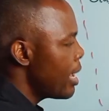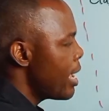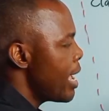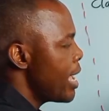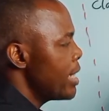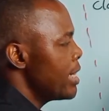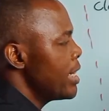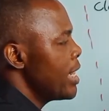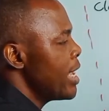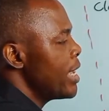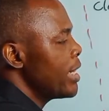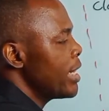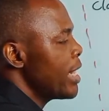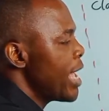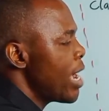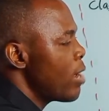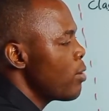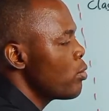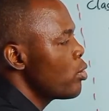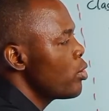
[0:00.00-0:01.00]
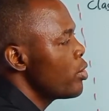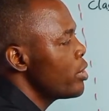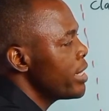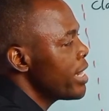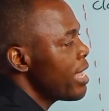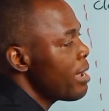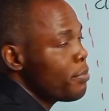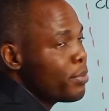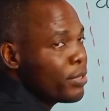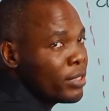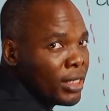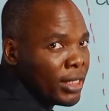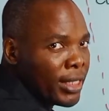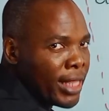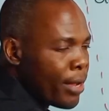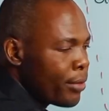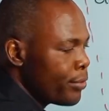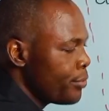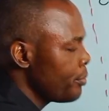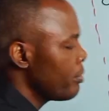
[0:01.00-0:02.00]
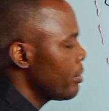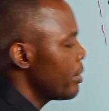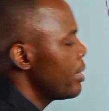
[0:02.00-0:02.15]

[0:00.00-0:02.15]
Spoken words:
and then I'll go in and print it out.